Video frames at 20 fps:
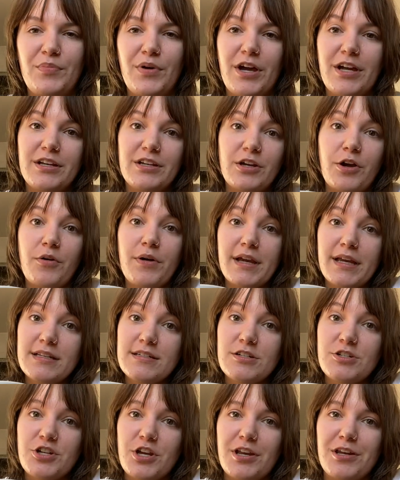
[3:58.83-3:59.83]
but going
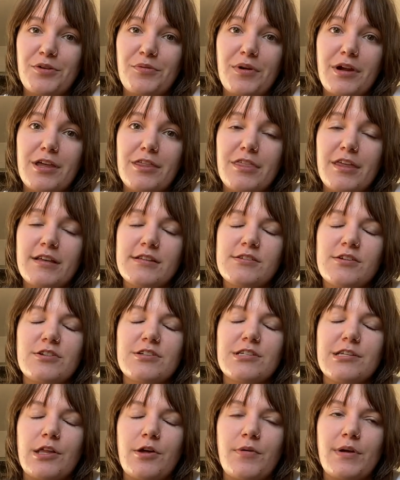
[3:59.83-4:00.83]
into January, things are
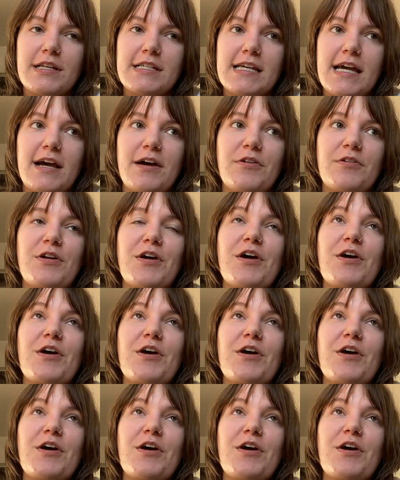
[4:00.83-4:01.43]
slowing down